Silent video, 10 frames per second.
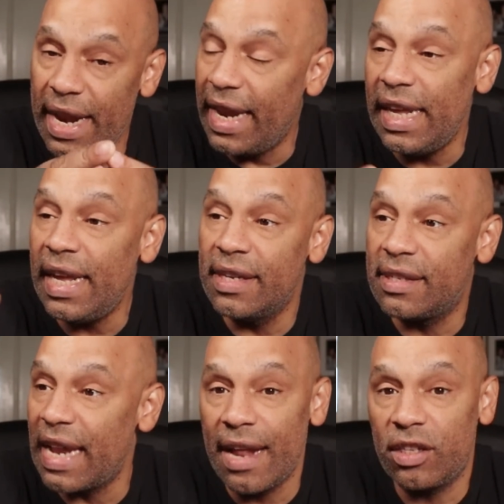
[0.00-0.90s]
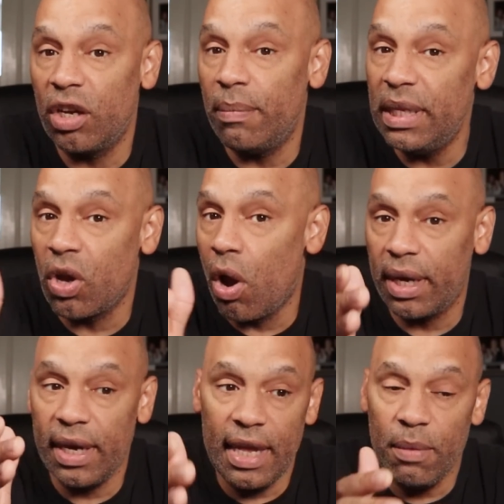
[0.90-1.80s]
And he is not going to be
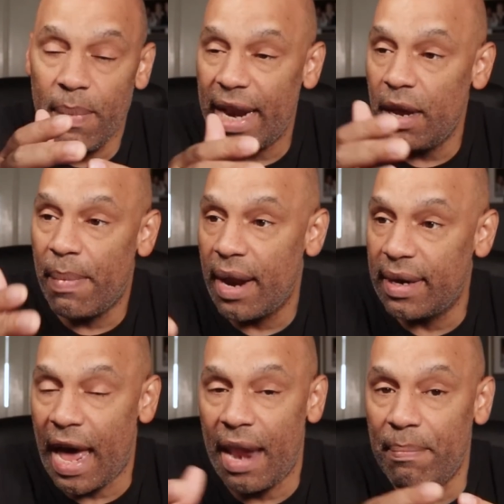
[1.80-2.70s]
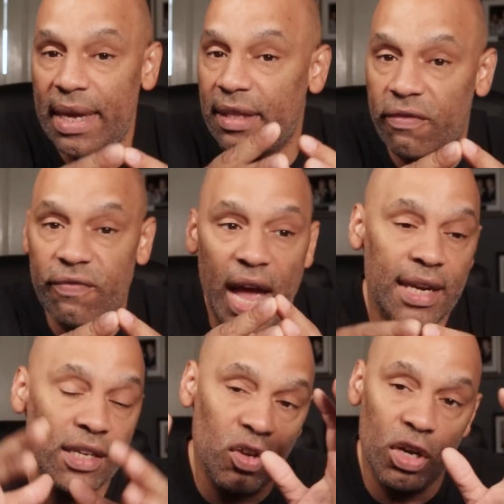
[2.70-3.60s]
talking to anybody about not making the
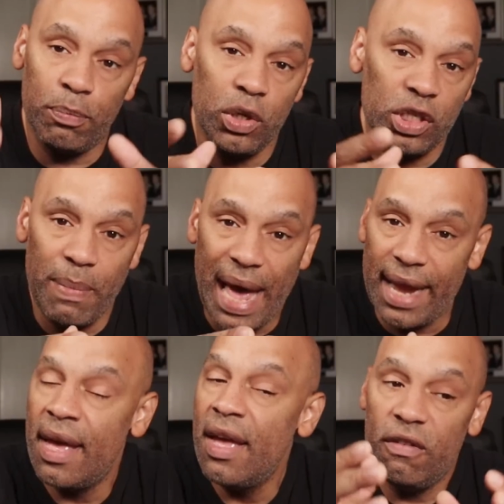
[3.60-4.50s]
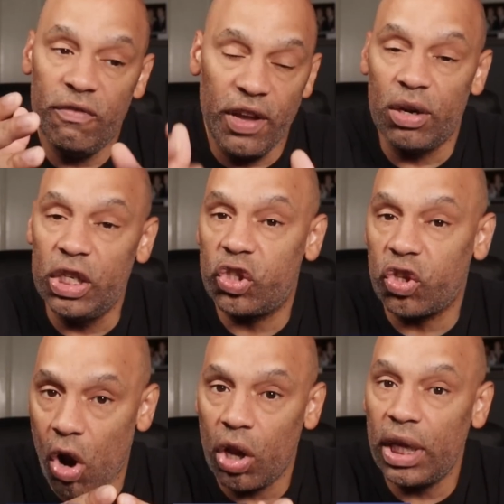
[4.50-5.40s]
fight. Is going to push back very
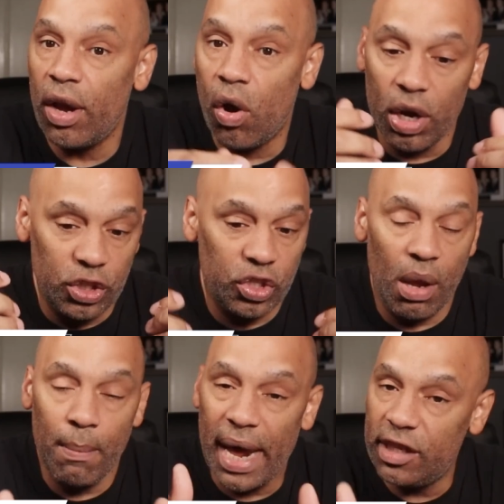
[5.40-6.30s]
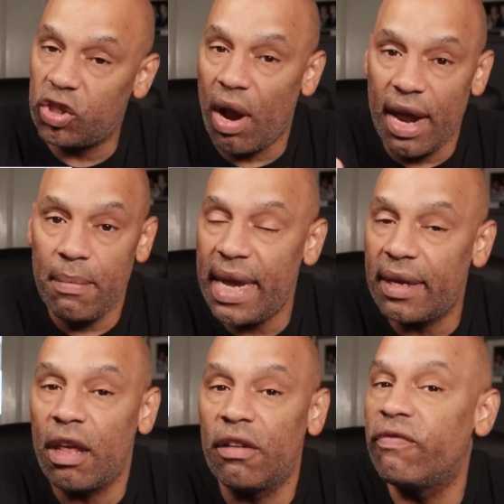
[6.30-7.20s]
strongly on somebody trying to make
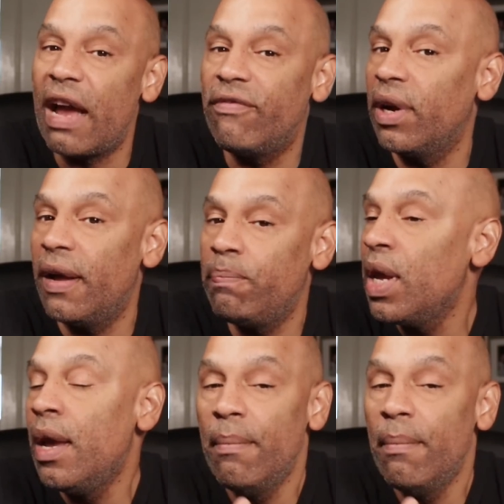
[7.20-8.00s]
another fight for him.